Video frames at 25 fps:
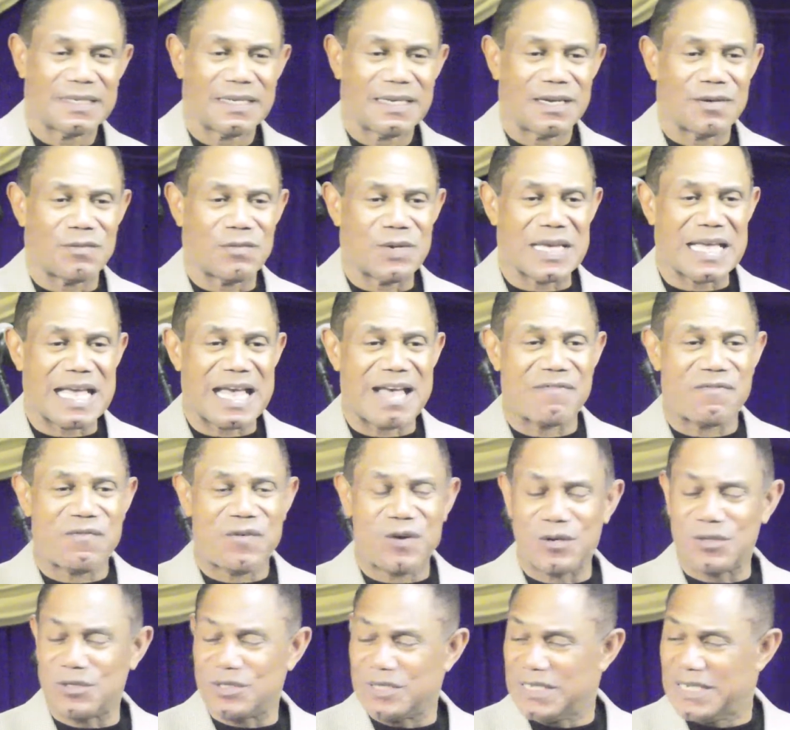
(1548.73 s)
And we got
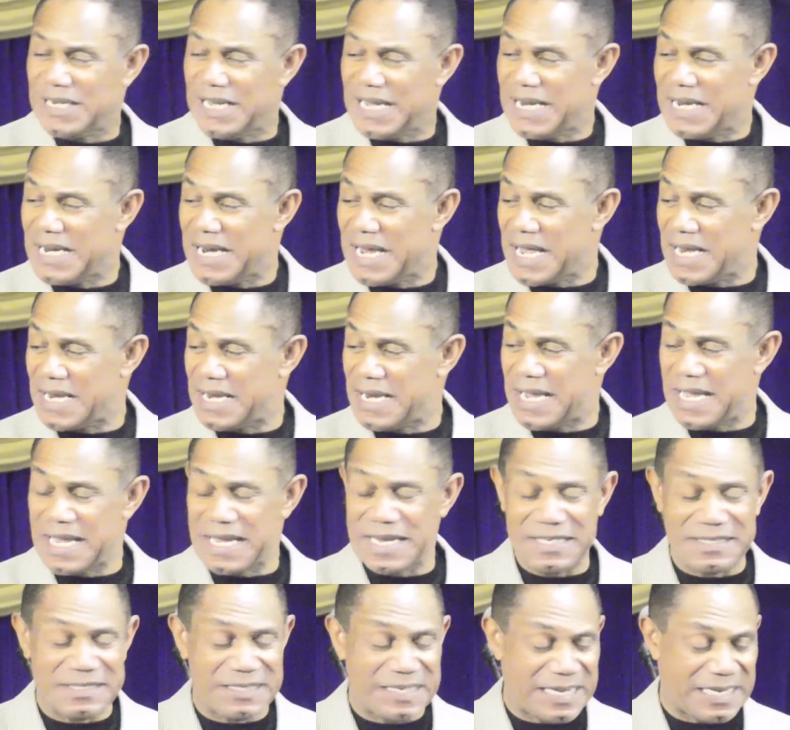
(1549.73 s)
folks today
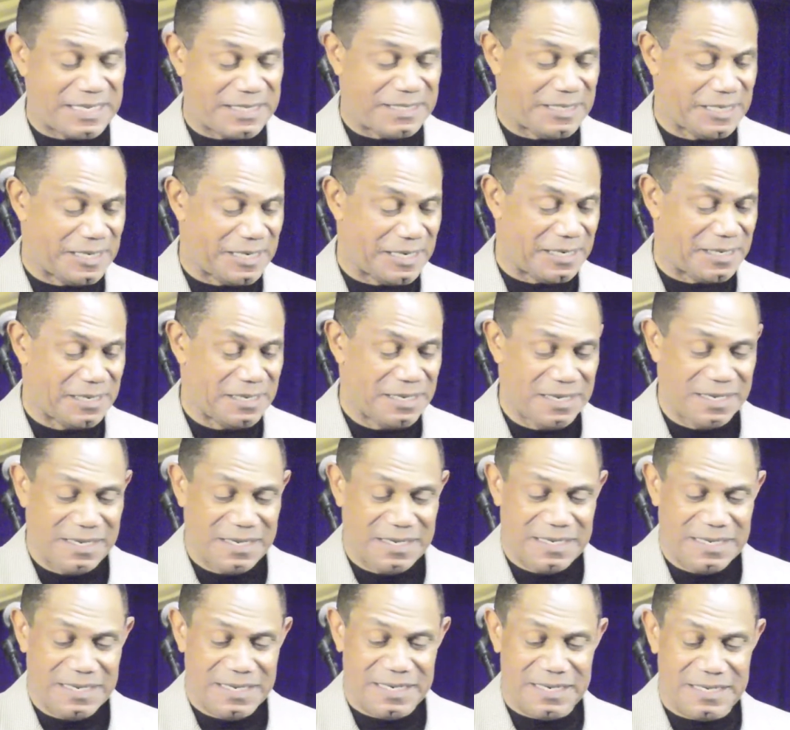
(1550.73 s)
nowadays that
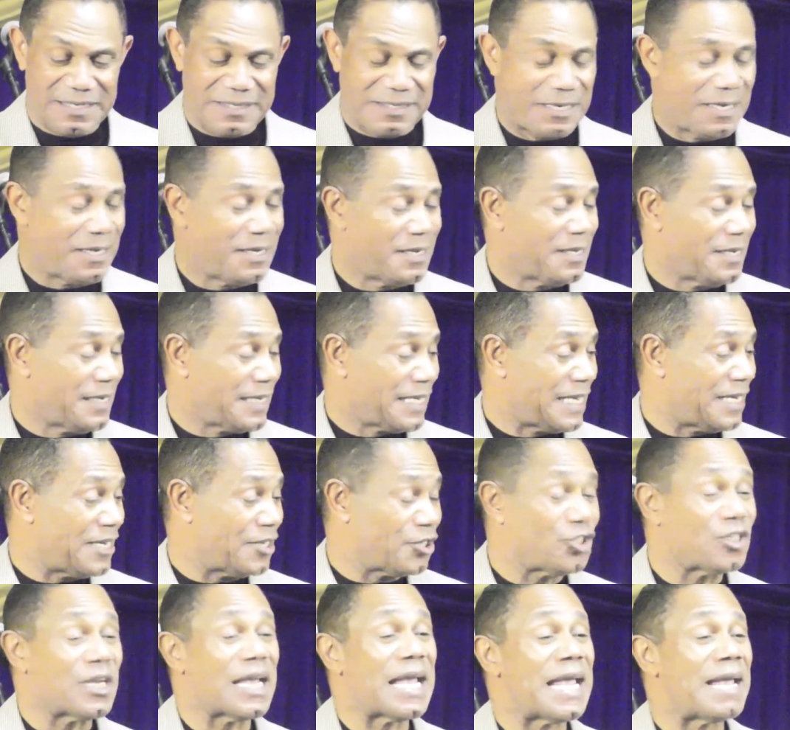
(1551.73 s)
get
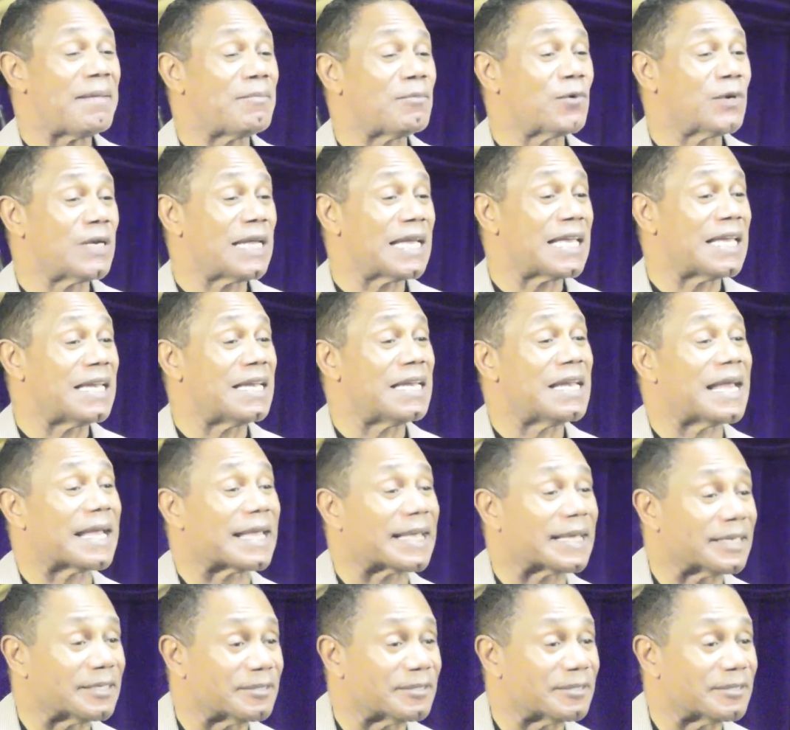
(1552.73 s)
ashamed when they get naked.